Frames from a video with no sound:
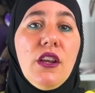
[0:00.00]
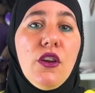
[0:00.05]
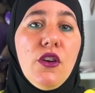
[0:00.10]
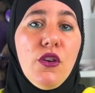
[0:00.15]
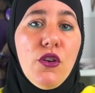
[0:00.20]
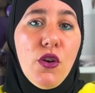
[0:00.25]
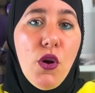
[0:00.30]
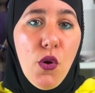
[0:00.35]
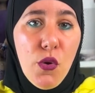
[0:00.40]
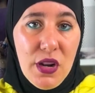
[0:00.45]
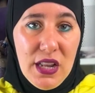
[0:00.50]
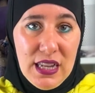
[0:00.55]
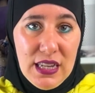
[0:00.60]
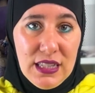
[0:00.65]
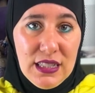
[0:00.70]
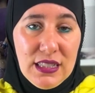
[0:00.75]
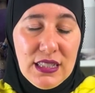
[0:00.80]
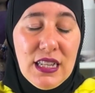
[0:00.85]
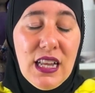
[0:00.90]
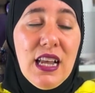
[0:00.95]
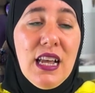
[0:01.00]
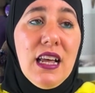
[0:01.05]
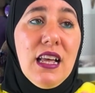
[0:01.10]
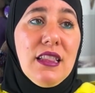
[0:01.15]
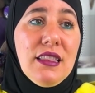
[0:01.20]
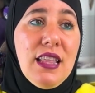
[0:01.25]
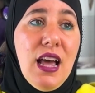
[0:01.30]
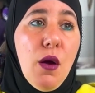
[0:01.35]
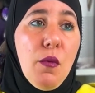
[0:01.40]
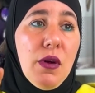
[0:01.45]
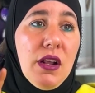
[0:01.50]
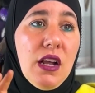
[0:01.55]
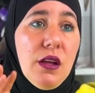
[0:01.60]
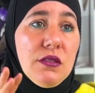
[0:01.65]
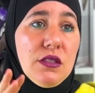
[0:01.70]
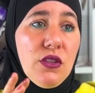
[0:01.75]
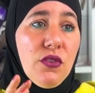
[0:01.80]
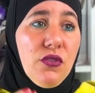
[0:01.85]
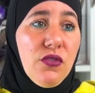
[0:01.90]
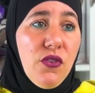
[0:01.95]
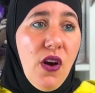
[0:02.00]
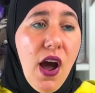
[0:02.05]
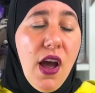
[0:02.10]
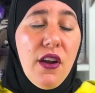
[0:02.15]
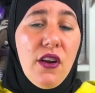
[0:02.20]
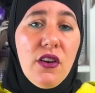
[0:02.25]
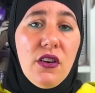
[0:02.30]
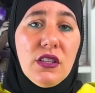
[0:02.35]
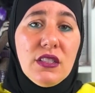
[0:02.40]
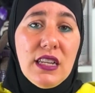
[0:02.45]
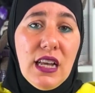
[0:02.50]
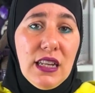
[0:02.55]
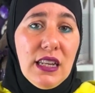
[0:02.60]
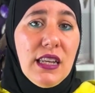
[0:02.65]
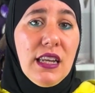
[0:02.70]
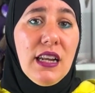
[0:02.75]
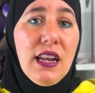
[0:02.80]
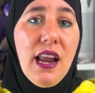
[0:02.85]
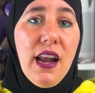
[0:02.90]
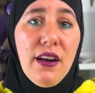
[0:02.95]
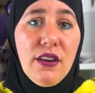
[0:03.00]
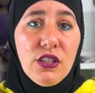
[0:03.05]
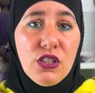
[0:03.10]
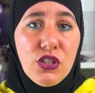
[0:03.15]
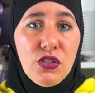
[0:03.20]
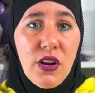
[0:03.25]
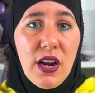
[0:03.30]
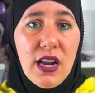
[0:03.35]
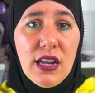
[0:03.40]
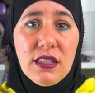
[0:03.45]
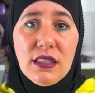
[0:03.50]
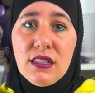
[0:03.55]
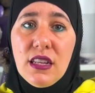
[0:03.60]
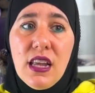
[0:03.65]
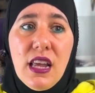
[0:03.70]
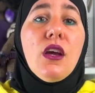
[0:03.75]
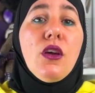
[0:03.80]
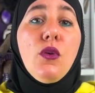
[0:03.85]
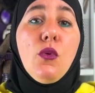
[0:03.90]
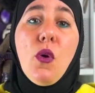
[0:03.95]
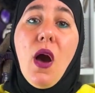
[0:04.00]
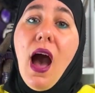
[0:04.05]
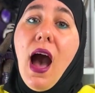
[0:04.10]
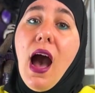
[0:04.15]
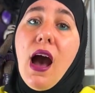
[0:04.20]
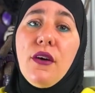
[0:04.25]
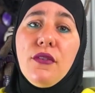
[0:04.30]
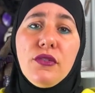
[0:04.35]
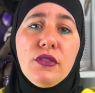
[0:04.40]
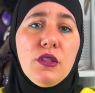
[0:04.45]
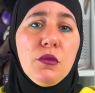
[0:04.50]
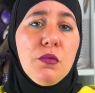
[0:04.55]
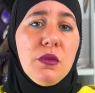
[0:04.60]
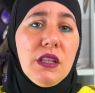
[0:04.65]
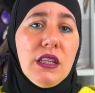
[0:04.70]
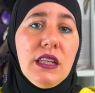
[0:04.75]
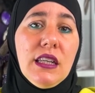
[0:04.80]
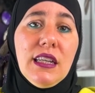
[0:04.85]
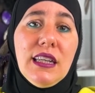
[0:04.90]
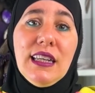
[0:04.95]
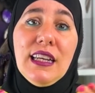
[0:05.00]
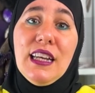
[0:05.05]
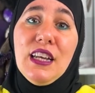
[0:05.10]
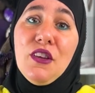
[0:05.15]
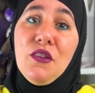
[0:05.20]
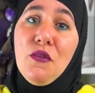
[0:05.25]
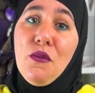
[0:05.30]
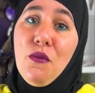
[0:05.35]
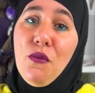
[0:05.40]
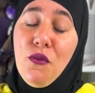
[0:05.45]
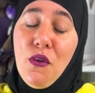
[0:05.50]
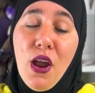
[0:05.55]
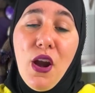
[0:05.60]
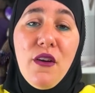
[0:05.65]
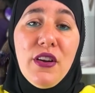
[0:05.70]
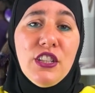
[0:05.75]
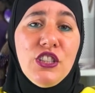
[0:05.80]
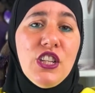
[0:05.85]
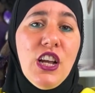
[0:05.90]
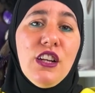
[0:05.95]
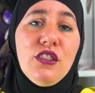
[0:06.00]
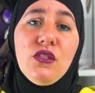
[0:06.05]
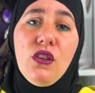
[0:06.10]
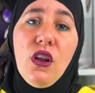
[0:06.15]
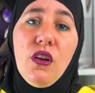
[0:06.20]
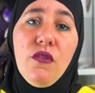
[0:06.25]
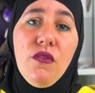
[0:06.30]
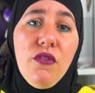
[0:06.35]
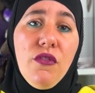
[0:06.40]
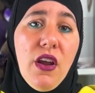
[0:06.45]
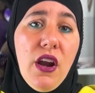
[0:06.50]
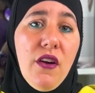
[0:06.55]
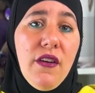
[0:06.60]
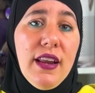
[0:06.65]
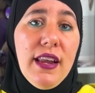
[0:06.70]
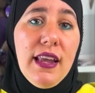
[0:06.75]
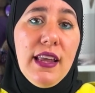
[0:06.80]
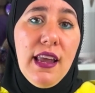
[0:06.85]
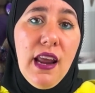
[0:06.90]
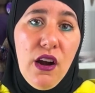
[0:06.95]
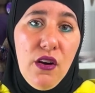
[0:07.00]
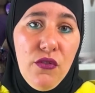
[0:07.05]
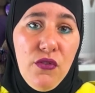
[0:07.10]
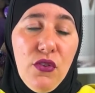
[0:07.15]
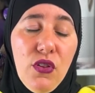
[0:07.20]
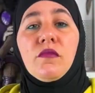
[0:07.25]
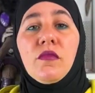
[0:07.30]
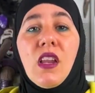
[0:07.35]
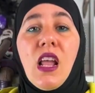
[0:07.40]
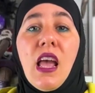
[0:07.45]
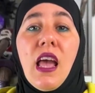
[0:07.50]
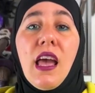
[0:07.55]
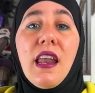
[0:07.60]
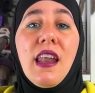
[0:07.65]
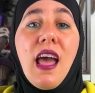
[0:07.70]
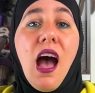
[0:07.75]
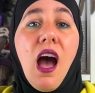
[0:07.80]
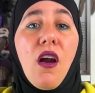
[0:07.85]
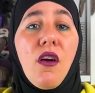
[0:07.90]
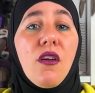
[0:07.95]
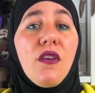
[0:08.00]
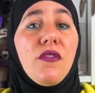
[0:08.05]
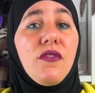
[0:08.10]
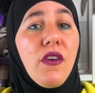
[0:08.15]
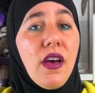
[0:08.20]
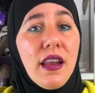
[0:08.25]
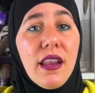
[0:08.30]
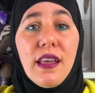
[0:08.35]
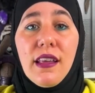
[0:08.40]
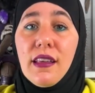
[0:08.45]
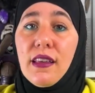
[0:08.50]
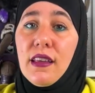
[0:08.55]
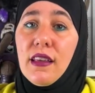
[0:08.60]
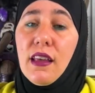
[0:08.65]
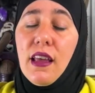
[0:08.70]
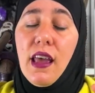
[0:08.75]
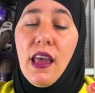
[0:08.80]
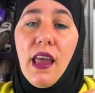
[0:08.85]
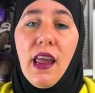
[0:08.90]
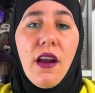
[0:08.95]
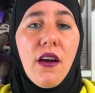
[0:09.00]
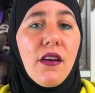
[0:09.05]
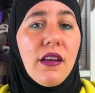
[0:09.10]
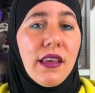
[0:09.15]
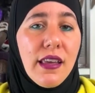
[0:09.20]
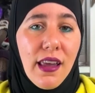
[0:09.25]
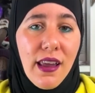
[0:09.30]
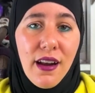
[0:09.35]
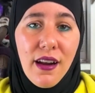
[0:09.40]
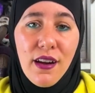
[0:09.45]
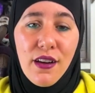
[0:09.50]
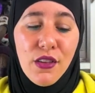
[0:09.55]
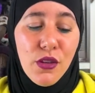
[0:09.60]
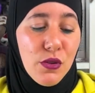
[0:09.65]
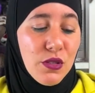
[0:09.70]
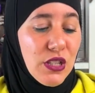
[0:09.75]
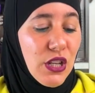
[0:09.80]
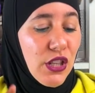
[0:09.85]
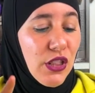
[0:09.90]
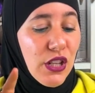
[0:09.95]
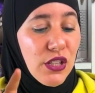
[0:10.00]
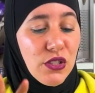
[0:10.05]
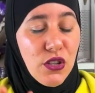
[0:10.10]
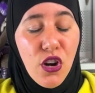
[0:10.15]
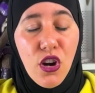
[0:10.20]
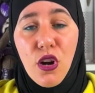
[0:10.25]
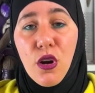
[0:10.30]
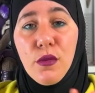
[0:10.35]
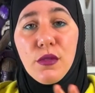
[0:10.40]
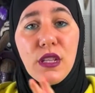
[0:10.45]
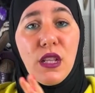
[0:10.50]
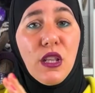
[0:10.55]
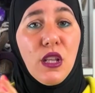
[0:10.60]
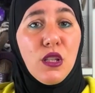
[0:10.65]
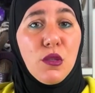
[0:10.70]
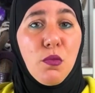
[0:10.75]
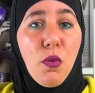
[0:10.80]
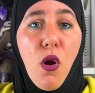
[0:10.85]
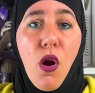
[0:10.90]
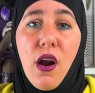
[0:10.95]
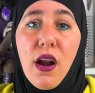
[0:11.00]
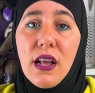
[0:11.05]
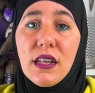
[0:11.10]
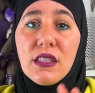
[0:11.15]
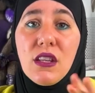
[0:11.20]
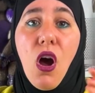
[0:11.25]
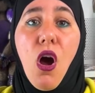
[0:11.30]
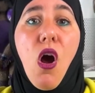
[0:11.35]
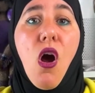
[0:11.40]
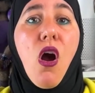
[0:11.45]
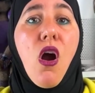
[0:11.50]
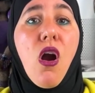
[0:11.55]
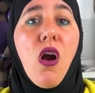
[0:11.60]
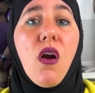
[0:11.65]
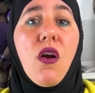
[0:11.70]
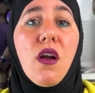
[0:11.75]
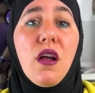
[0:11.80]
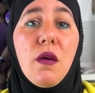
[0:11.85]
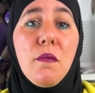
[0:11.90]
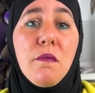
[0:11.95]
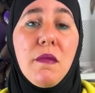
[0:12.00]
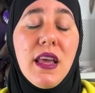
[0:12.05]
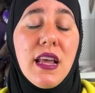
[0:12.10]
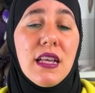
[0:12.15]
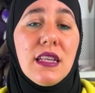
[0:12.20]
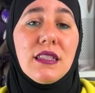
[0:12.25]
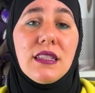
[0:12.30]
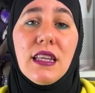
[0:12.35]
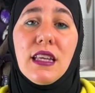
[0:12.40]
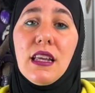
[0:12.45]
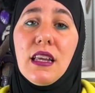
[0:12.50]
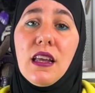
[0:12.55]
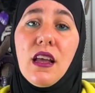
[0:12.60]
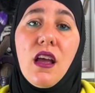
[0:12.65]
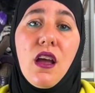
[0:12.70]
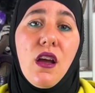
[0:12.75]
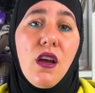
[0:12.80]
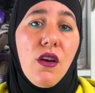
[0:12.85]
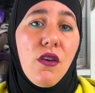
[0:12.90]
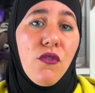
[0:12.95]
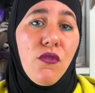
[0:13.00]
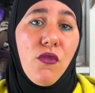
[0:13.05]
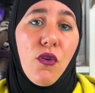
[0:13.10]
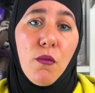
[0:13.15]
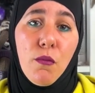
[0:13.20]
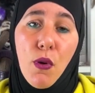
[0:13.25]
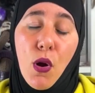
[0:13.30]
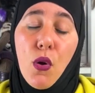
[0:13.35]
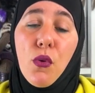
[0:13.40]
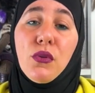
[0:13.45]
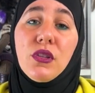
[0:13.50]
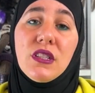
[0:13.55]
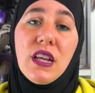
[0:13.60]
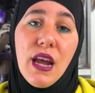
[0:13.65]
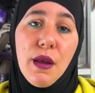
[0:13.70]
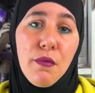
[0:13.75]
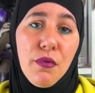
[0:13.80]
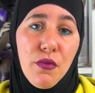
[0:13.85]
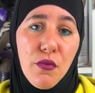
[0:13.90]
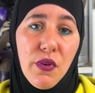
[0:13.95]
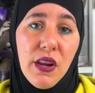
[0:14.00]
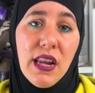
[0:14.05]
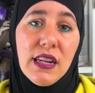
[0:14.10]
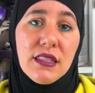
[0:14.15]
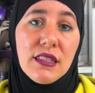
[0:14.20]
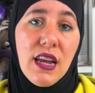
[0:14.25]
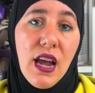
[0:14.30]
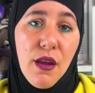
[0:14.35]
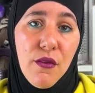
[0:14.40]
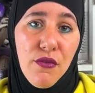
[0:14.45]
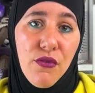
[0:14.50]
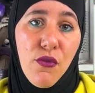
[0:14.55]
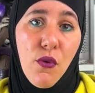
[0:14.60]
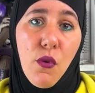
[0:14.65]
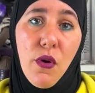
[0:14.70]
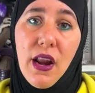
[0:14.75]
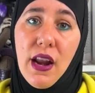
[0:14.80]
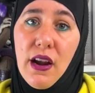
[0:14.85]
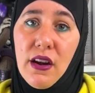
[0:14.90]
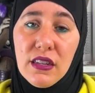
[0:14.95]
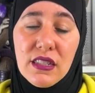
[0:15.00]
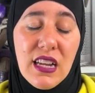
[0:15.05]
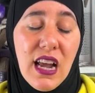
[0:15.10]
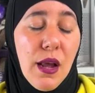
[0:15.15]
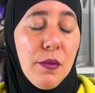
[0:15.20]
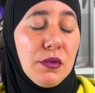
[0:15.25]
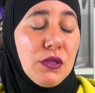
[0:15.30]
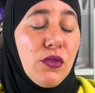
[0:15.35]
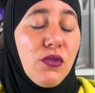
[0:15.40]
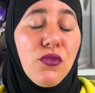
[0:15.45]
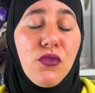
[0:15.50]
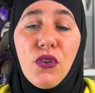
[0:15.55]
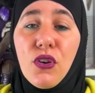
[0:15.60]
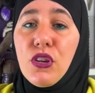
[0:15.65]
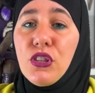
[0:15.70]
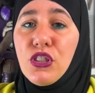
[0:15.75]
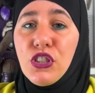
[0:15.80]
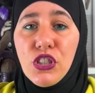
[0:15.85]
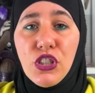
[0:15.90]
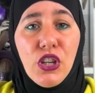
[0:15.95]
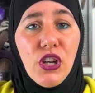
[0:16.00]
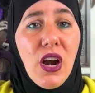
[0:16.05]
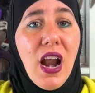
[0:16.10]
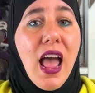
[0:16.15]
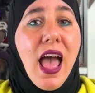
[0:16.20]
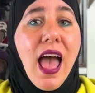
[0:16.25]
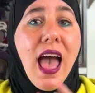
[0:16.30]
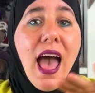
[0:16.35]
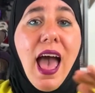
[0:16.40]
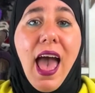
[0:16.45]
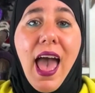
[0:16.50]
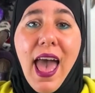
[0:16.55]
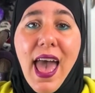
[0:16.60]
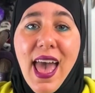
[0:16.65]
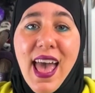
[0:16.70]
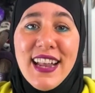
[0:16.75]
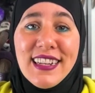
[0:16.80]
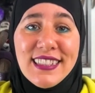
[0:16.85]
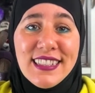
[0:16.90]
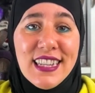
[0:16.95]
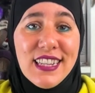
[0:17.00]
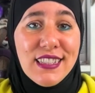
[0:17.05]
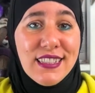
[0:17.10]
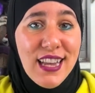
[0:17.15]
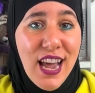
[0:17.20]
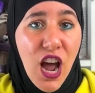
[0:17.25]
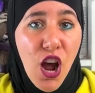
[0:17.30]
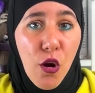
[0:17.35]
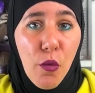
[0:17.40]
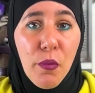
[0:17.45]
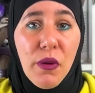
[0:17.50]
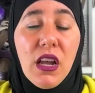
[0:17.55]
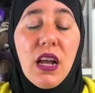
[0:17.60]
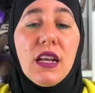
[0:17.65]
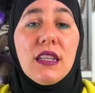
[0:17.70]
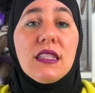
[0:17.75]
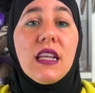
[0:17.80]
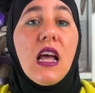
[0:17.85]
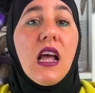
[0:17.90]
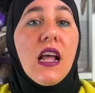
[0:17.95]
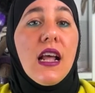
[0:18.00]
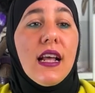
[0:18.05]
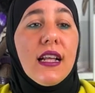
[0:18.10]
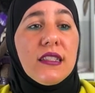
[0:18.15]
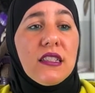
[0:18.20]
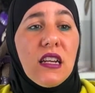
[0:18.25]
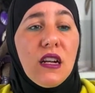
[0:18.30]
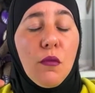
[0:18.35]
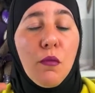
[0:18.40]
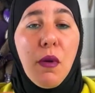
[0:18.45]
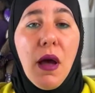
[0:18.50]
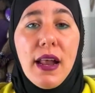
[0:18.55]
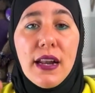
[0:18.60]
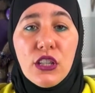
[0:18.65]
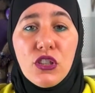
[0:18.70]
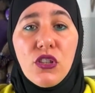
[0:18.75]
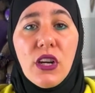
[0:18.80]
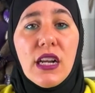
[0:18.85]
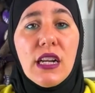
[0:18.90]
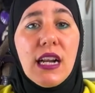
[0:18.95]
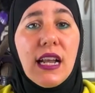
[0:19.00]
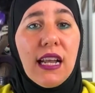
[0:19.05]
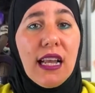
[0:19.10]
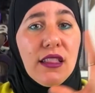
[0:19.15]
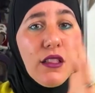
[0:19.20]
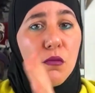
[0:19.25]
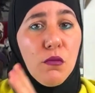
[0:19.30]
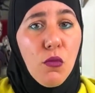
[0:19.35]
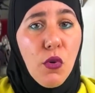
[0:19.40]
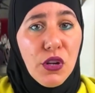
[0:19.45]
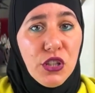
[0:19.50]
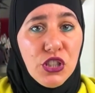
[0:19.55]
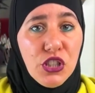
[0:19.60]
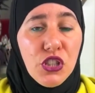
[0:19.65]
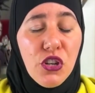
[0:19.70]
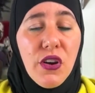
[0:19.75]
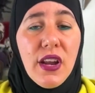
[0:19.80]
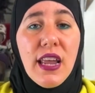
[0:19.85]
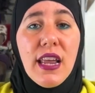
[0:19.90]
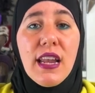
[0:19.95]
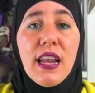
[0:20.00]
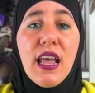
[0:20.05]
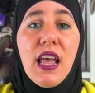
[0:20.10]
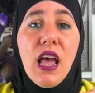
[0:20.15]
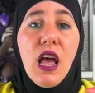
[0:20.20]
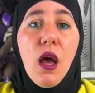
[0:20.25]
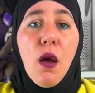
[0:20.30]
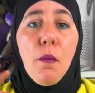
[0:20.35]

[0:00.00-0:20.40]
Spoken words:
noticed that when it comes to finer, delicate hair strands, you have to be very gentle and very careful. And Ayurvedic hair care using these herbs and these products are amazing for both type 3 and type 4 hair types, for sure, hands down, because it's going to penetrate and get the moisture in.